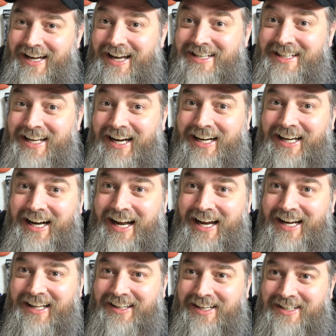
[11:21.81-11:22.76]
He's like, Can I
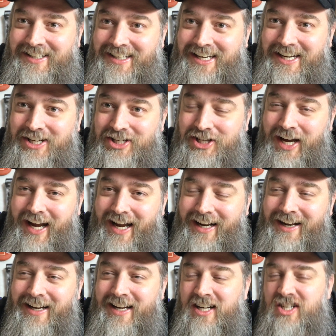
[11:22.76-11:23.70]
get this
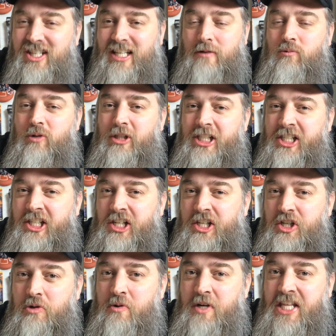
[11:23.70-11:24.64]
keychain? She's like, What are you going
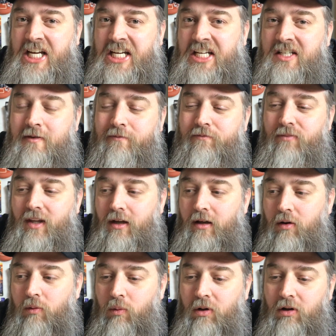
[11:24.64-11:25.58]
to do with it?
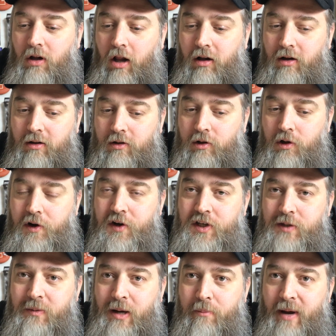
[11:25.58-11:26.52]
Well, I'll hook
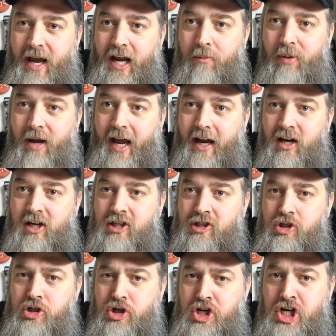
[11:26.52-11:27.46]
it to my backpack.
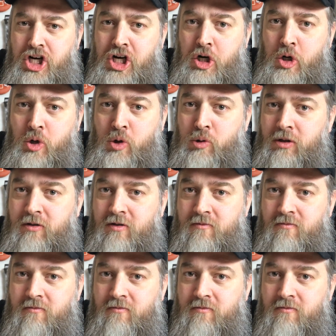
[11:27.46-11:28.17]
No!